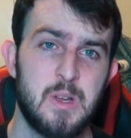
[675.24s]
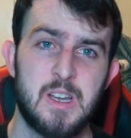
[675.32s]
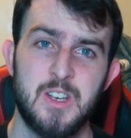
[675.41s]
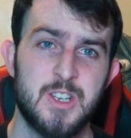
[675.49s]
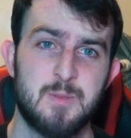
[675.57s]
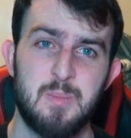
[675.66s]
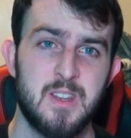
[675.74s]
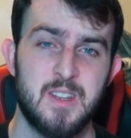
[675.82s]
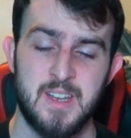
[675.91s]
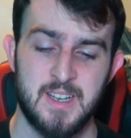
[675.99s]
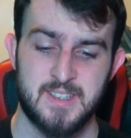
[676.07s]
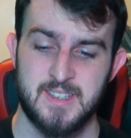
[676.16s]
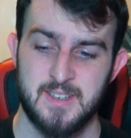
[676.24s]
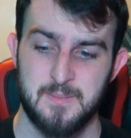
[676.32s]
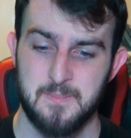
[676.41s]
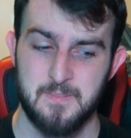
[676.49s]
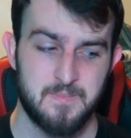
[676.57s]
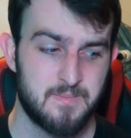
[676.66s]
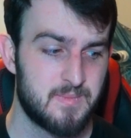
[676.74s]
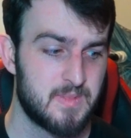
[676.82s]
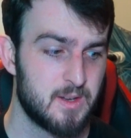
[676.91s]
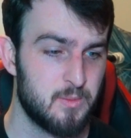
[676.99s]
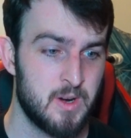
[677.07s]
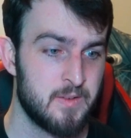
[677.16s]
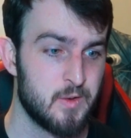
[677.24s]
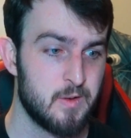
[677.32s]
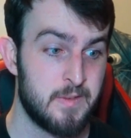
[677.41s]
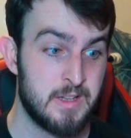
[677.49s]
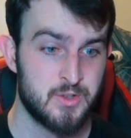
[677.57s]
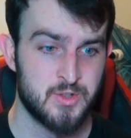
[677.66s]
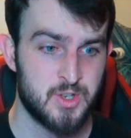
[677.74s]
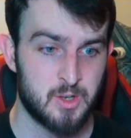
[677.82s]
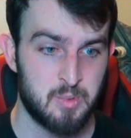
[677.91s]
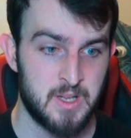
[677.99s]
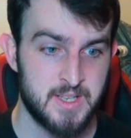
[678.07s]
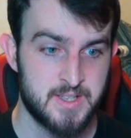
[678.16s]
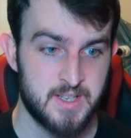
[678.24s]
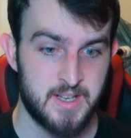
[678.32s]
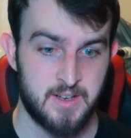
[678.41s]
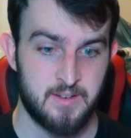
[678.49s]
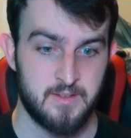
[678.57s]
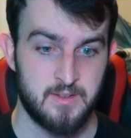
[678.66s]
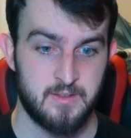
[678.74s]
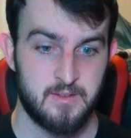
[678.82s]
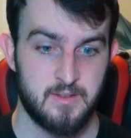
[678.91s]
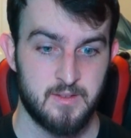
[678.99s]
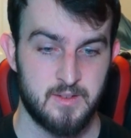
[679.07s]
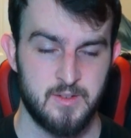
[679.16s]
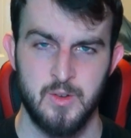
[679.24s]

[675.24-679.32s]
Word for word: and then we could just be the next wherever Avengers took place and